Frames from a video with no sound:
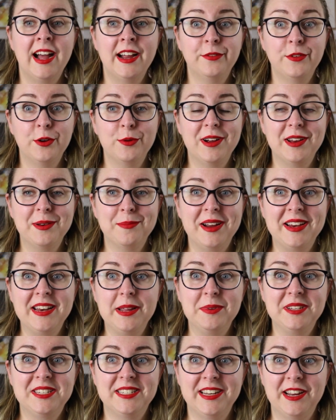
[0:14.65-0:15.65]
Hi everyone, my name
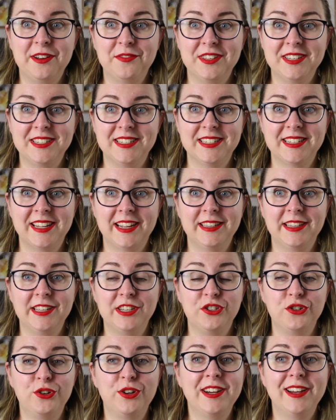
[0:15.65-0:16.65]
is Steph, this is
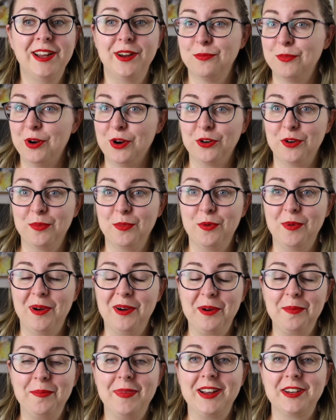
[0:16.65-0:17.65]
Kidlit Joy, and welcome or
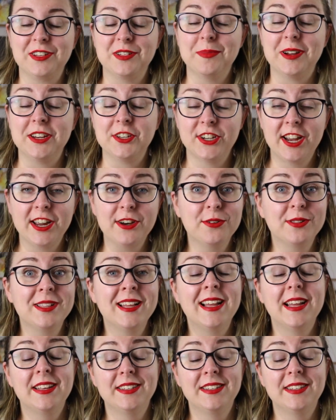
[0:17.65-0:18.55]
welcome back to my channel.